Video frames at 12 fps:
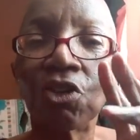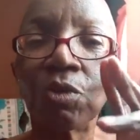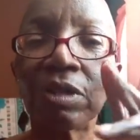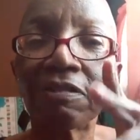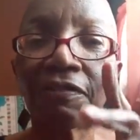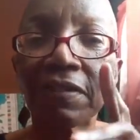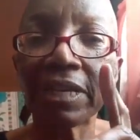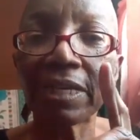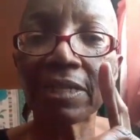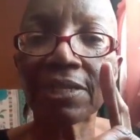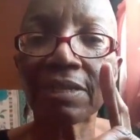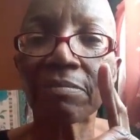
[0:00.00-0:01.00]
you will
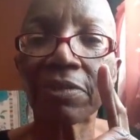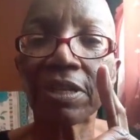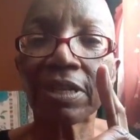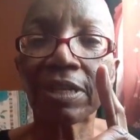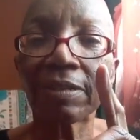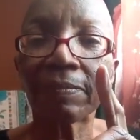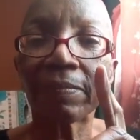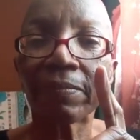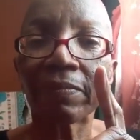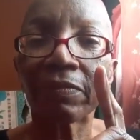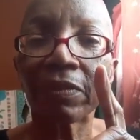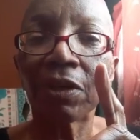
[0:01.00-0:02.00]
feel something.
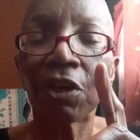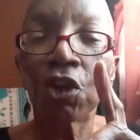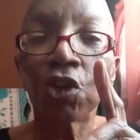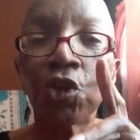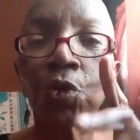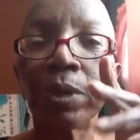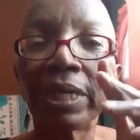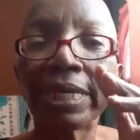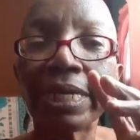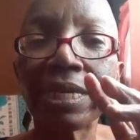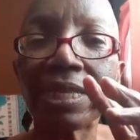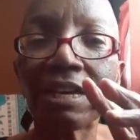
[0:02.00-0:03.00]
You
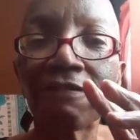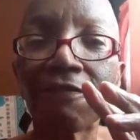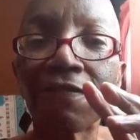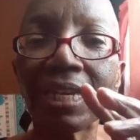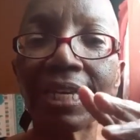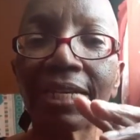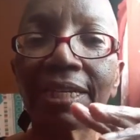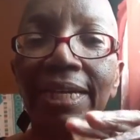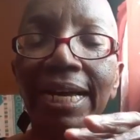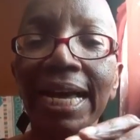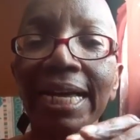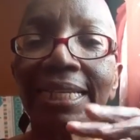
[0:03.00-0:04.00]
will either feel